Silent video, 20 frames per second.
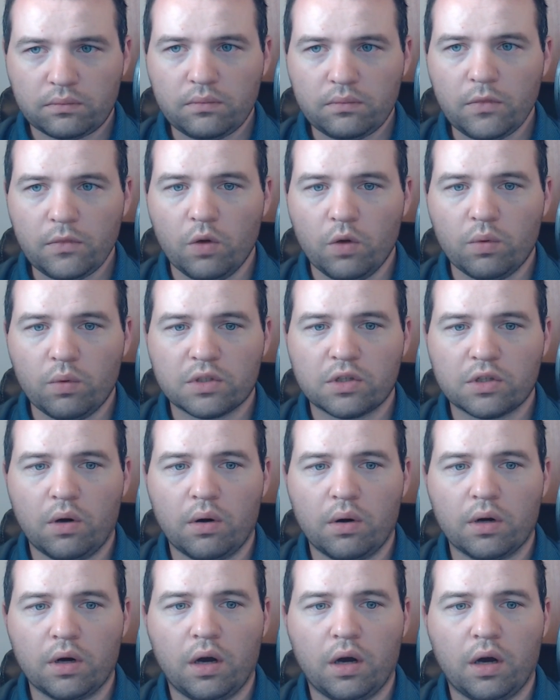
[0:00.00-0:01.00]
what's
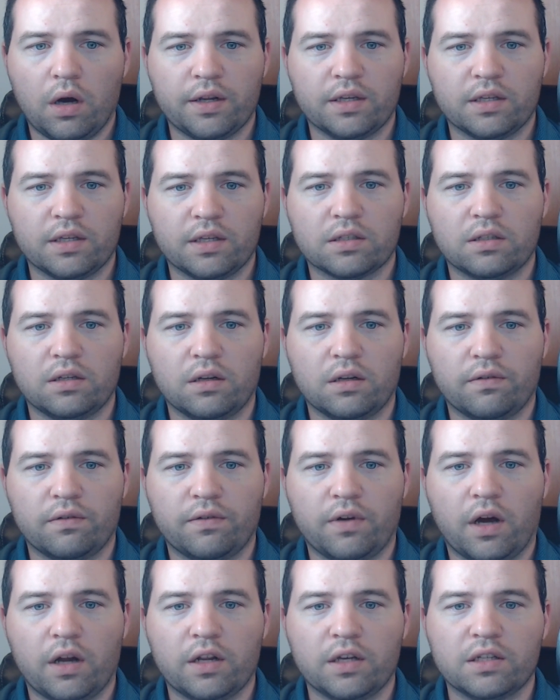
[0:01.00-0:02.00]
going on is
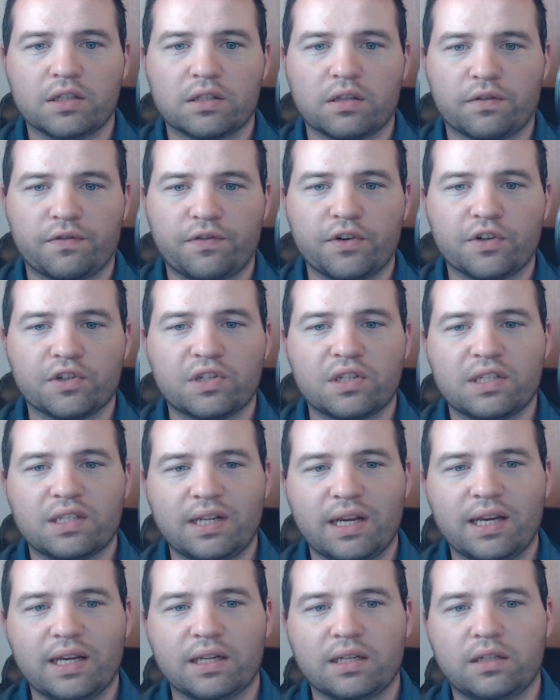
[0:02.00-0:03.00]
Nevada is the first
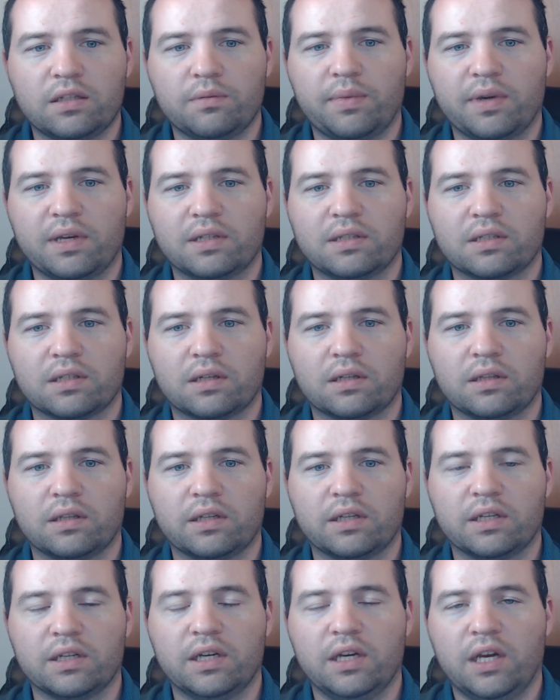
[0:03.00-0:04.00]
state to
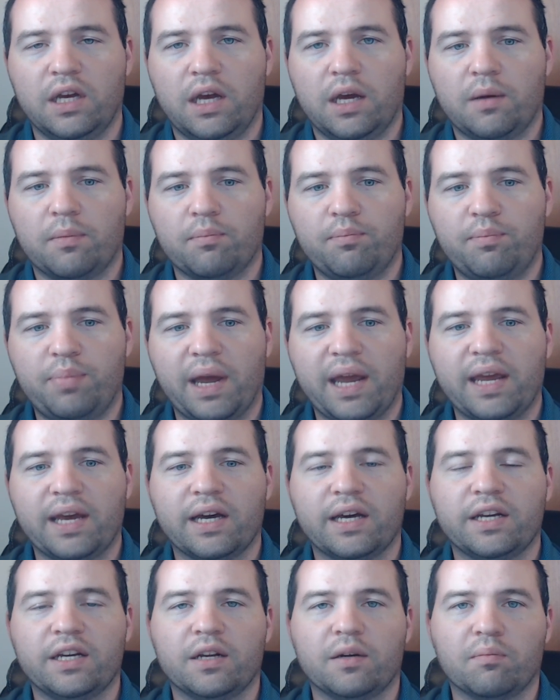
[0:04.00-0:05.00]
basically
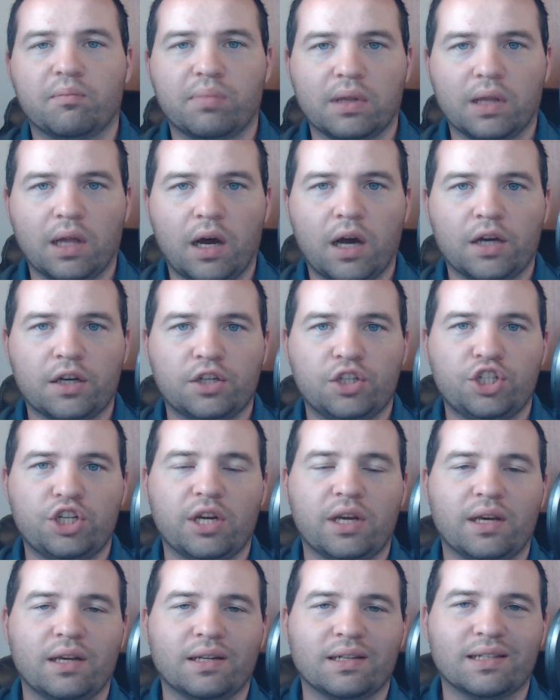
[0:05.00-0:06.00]
ban
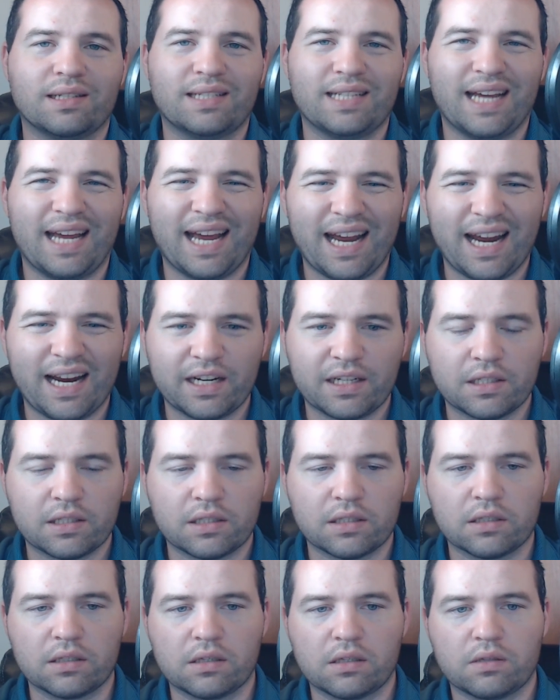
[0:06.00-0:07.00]
blockchain
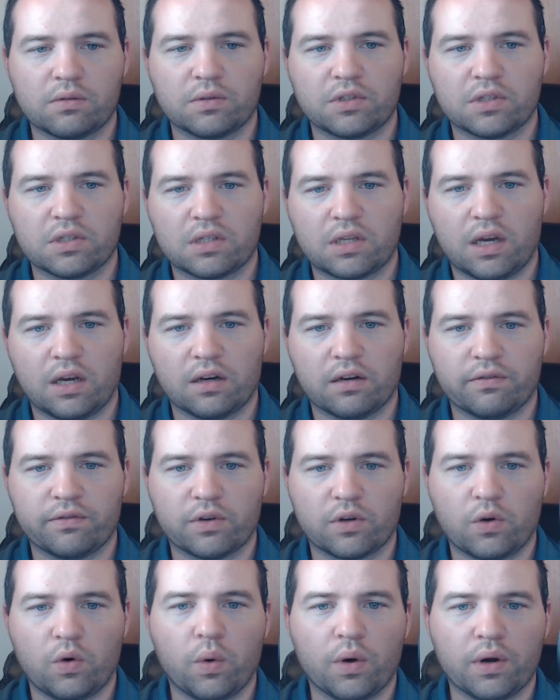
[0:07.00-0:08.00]
taxes, which is kind of a
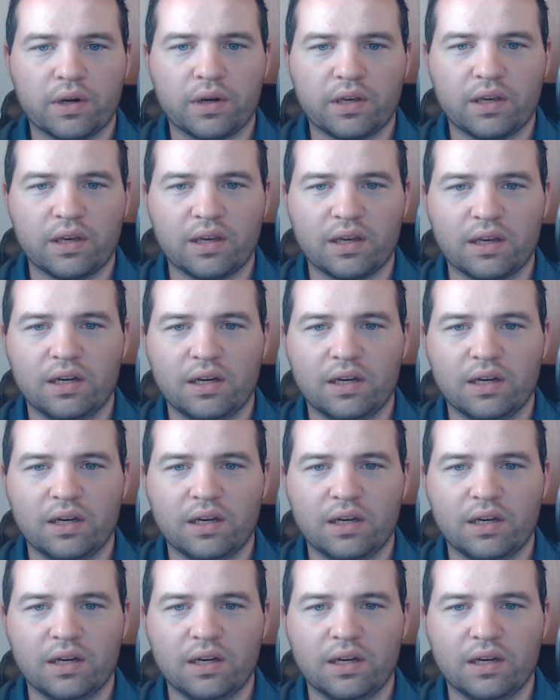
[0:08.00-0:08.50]
quirky